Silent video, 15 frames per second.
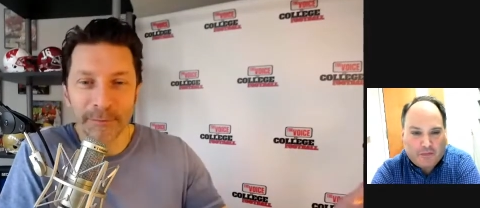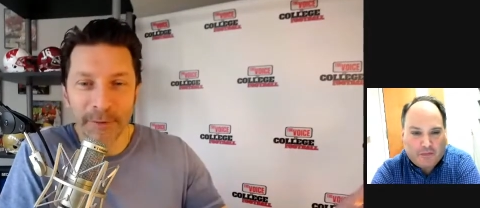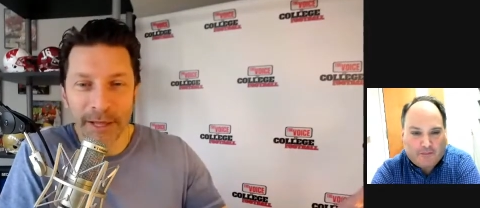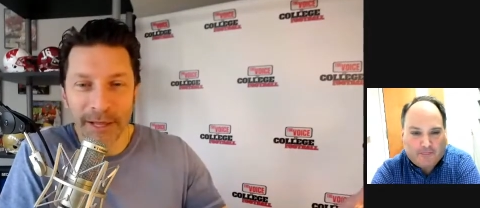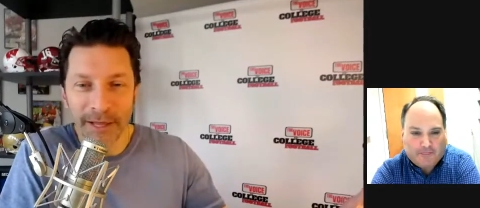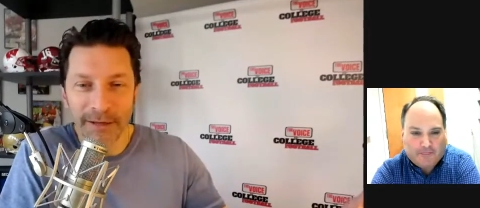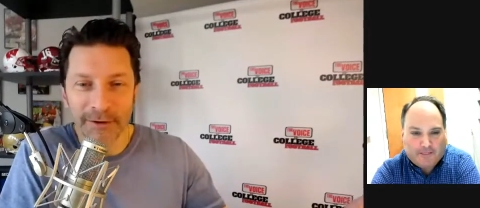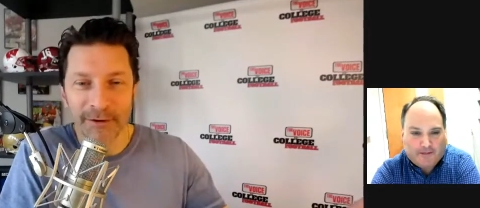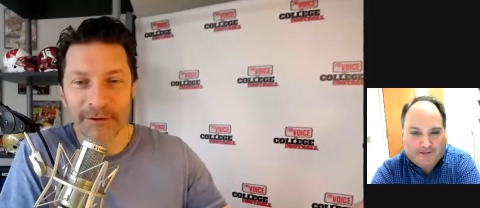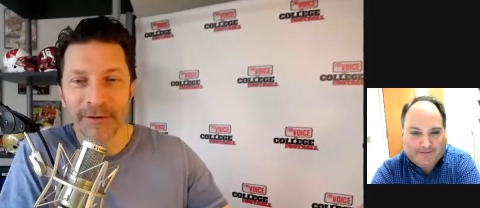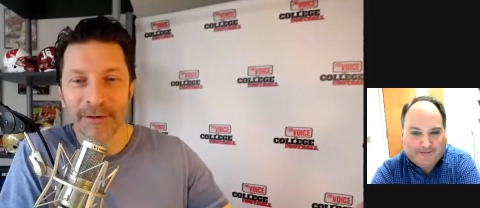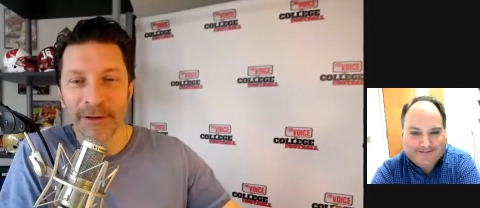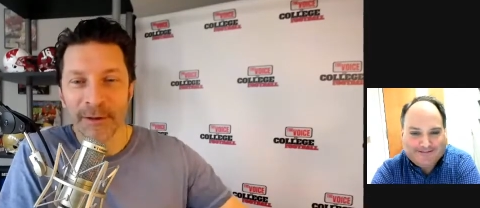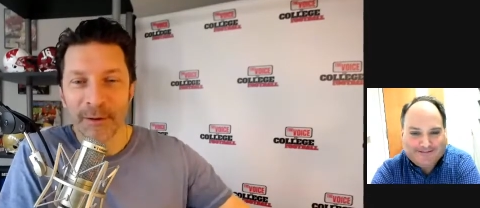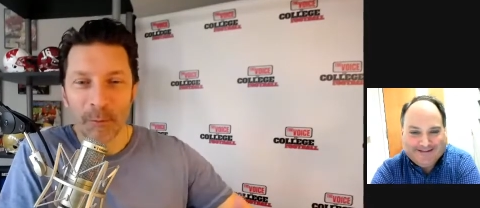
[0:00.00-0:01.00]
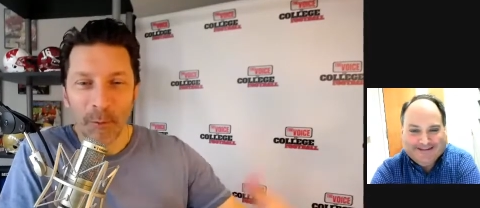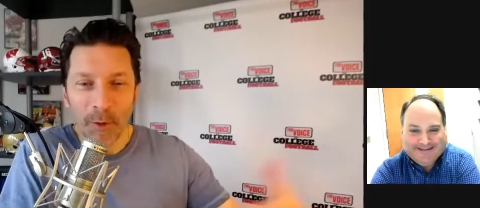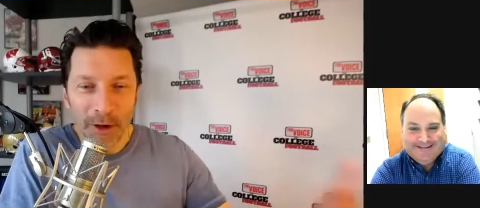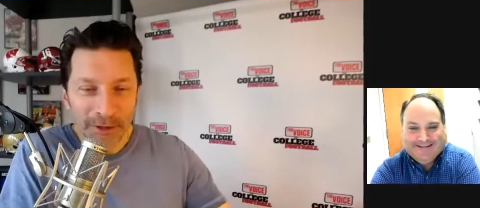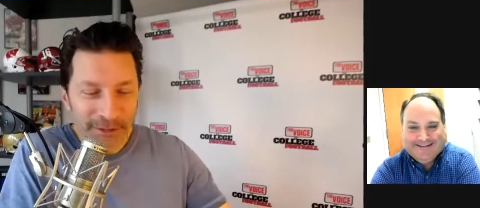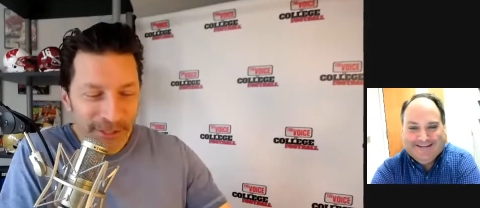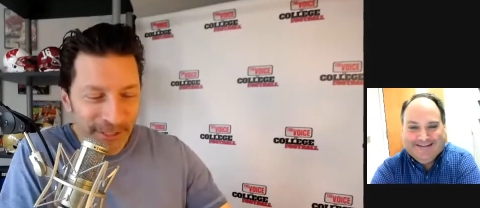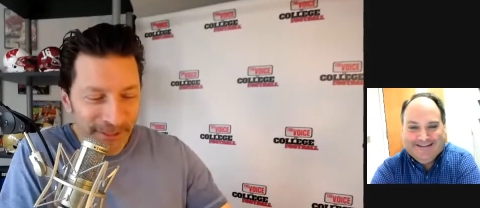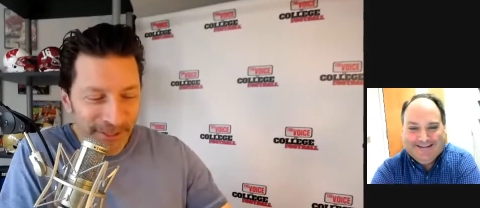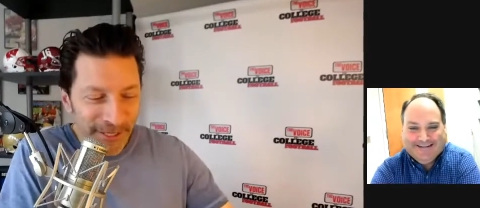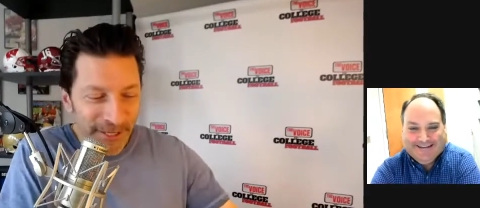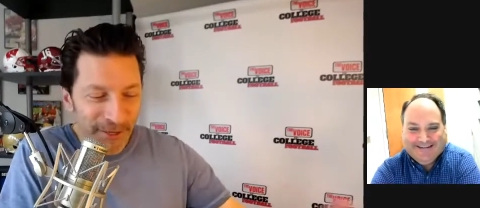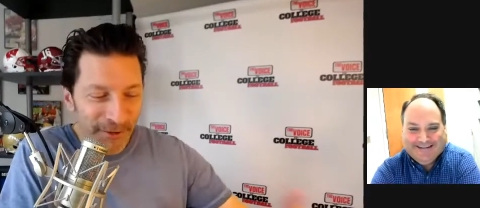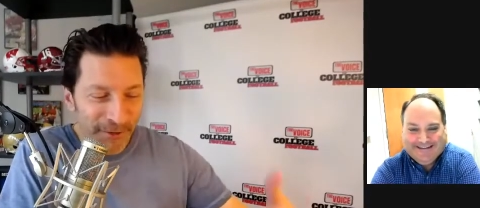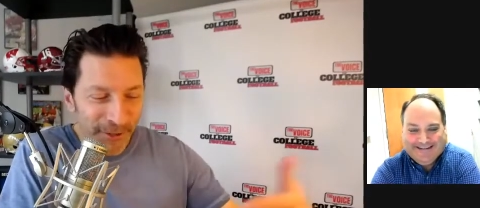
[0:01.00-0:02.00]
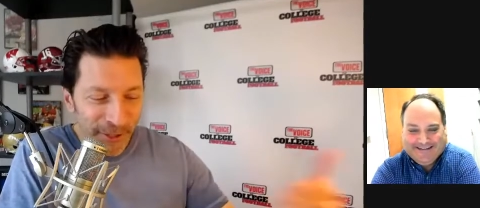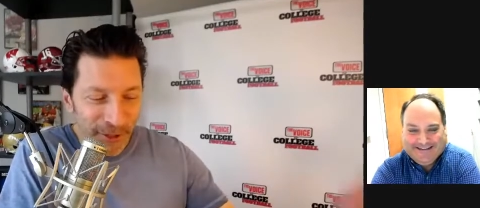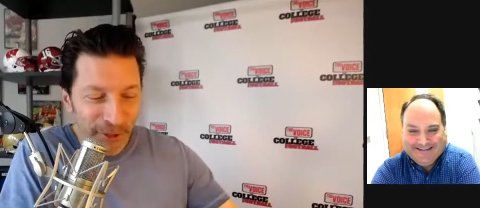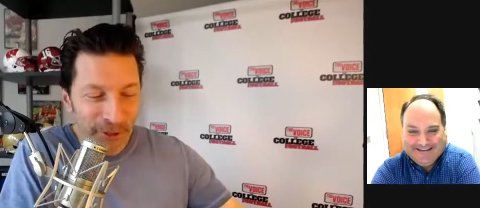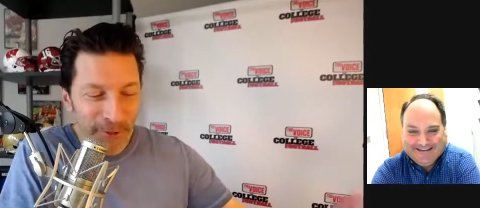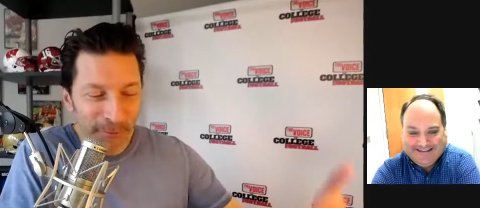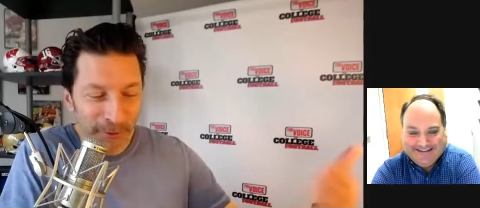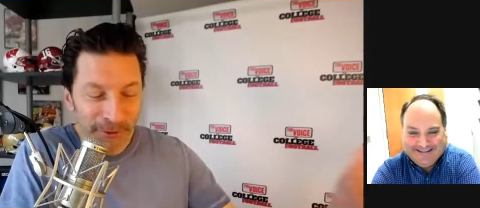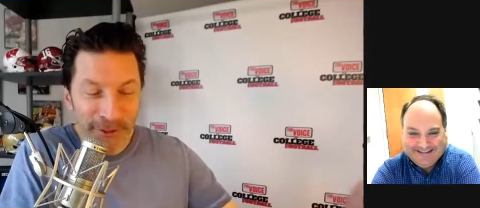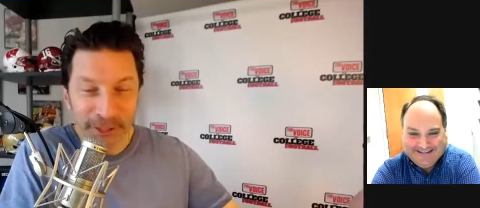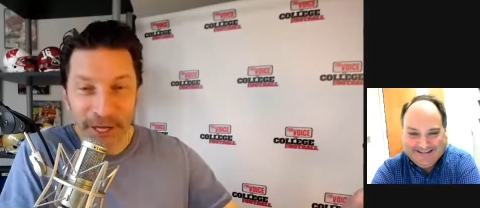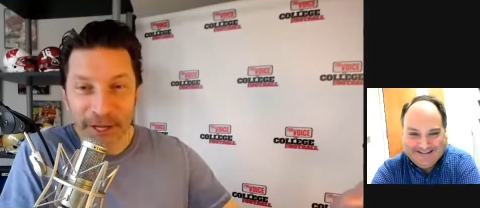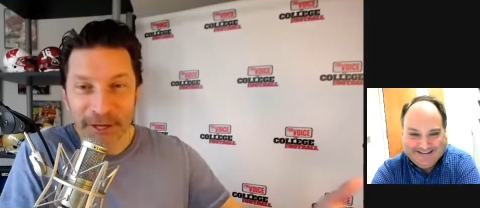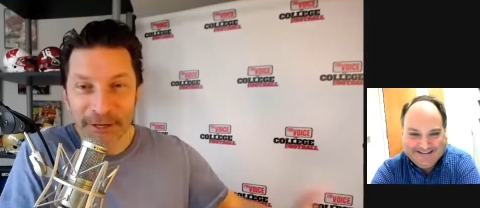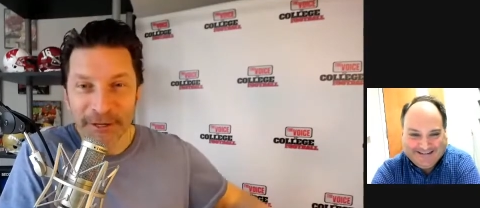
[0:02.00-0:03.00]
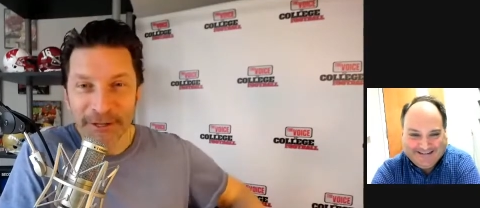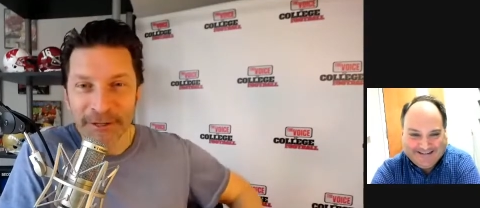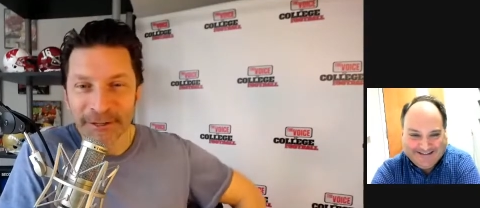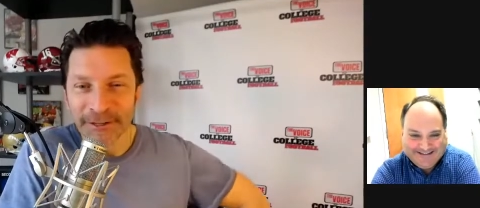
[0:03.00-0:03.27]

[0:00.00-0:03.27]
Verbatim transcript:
Speaker 1: Man or Washington or Cube or Shug.